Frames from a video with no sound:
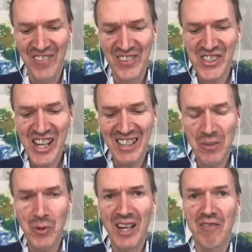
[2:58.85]
Second,
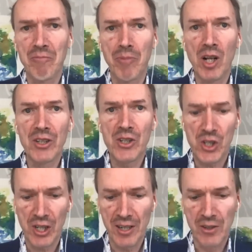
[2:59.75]
we have
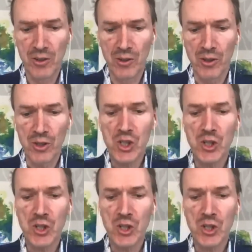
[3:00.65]
Bhupinder Norge,